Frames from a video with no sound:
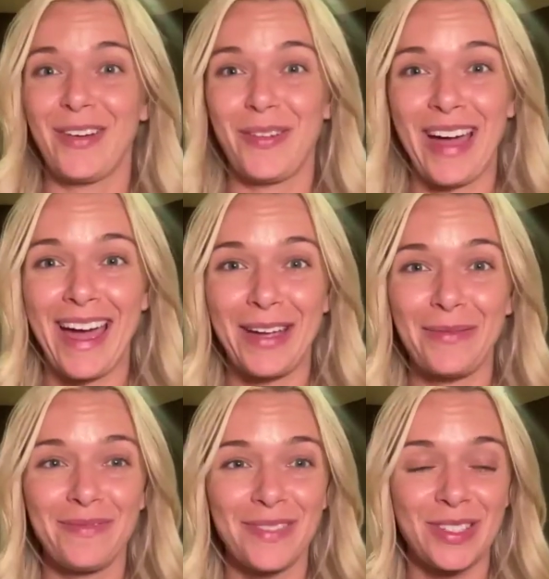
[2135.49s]

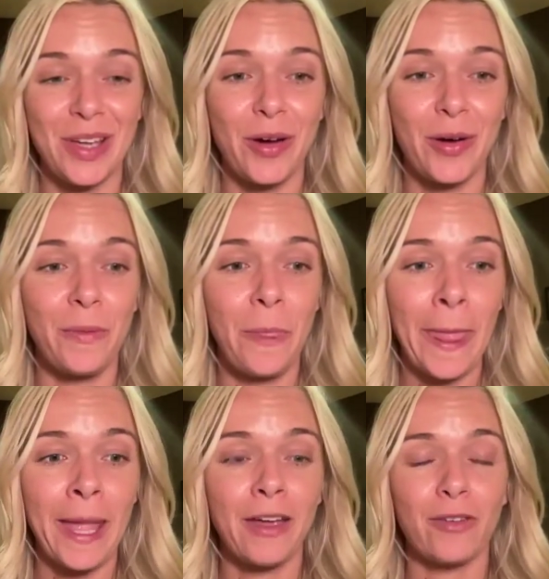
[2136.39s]
Okay. So
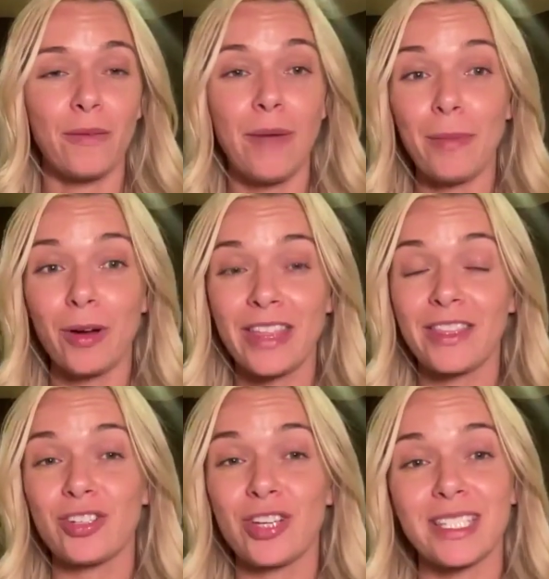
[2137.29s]
remember
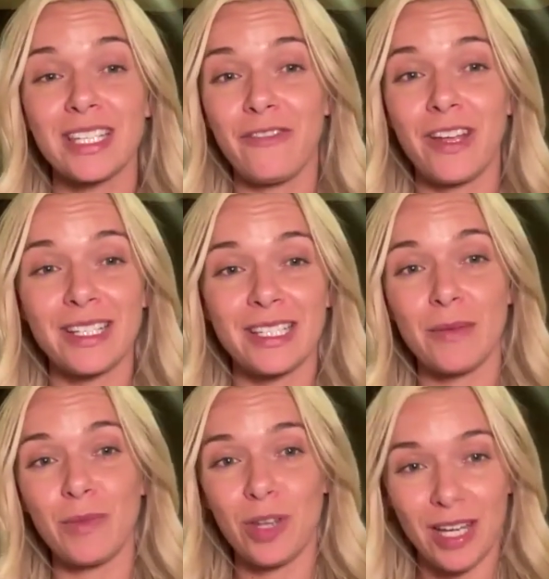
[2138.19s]
that the Just Lead Fitness
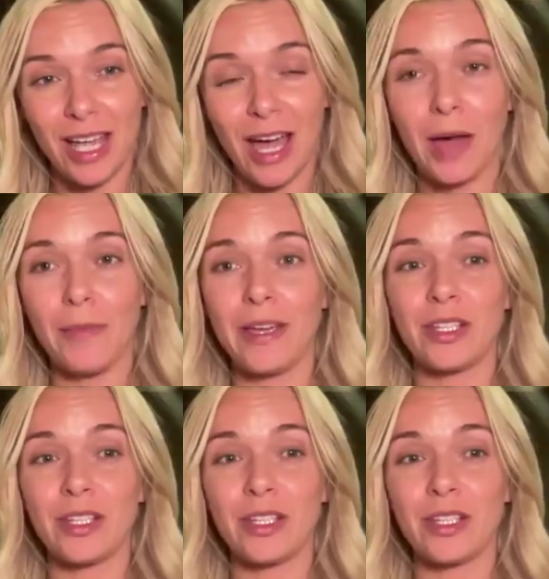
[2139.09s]
Community Hub